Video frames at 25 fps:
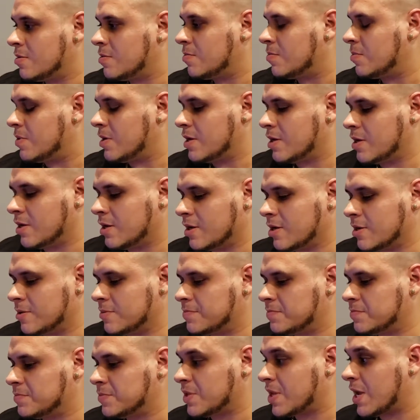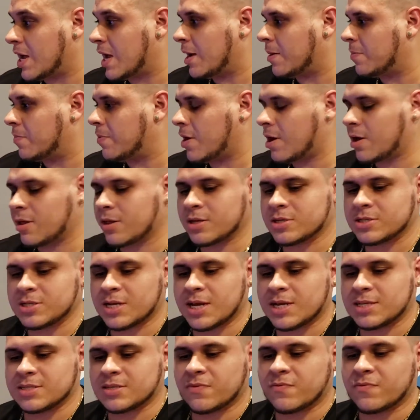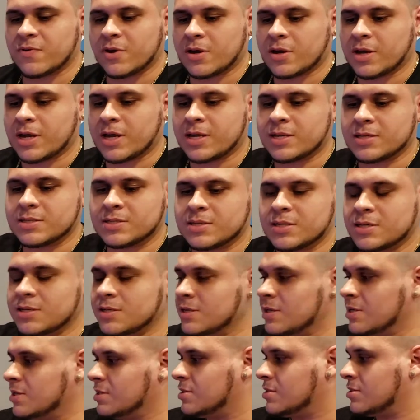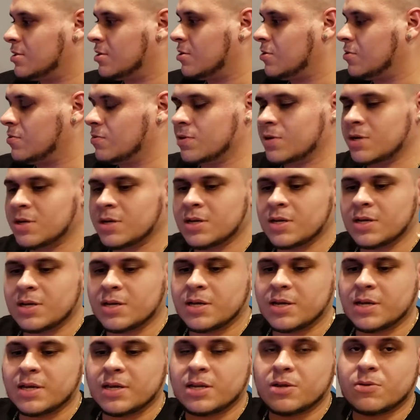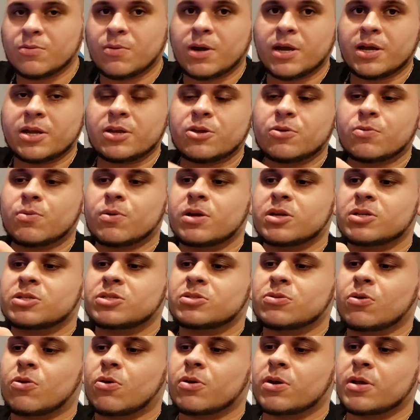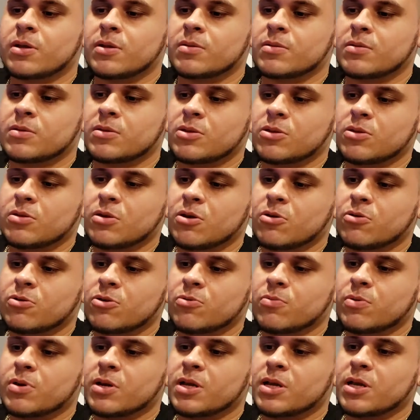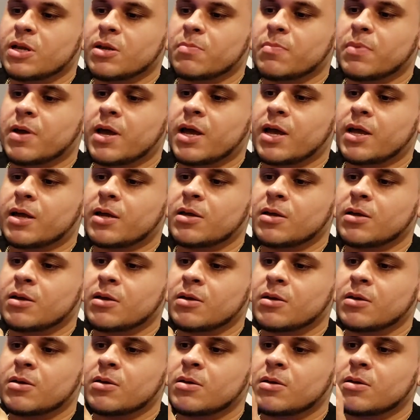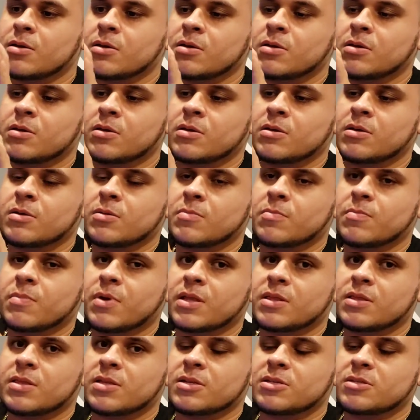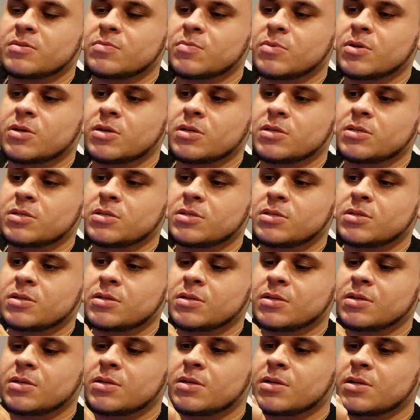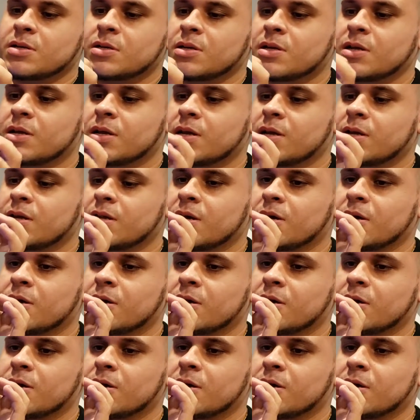But I apologize if y'all can't see this. So anyway, you want to start it. You know, you want to get it back about this much, and